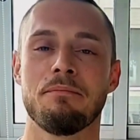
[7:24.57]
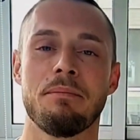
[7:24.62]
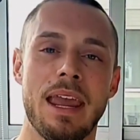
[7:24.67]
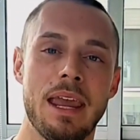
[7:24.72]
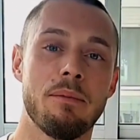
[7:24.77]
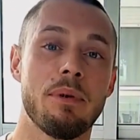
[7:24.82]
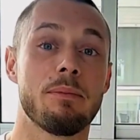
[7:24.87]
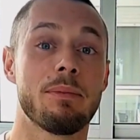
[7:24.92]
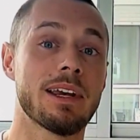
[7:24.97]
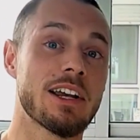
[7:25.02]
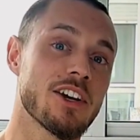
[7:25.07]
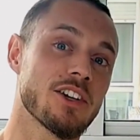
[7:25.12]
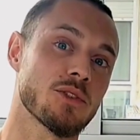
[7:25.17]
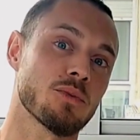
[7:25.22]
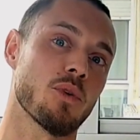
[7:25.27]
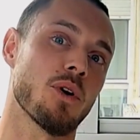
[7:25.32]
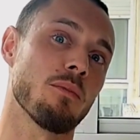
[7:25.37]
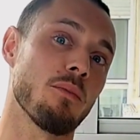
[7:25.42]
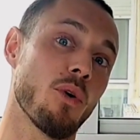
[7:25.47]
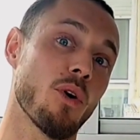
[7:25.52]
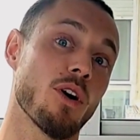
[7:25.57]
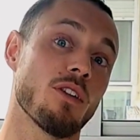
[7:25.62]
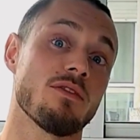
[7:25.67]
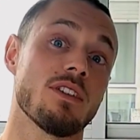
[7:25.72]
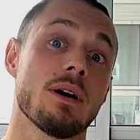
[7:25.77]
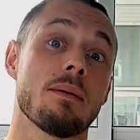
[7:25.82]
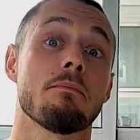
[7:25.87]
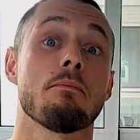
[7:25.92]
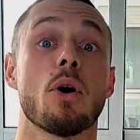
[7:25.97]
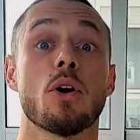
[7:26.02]
Maybe because we're more of
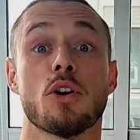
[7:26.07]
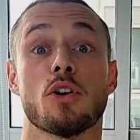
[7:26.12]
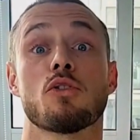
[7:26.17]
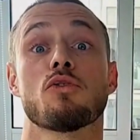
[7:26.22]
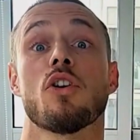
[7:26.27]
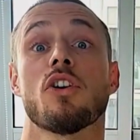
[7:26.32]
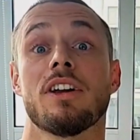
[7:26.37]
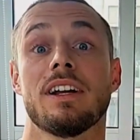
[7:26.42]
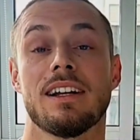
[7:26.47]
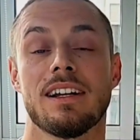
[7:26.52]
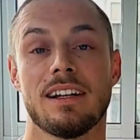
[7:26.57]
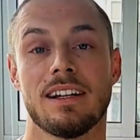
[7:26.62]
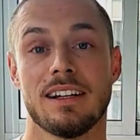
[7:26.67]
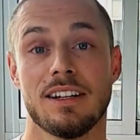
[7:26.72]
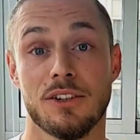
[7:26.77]
a monochronic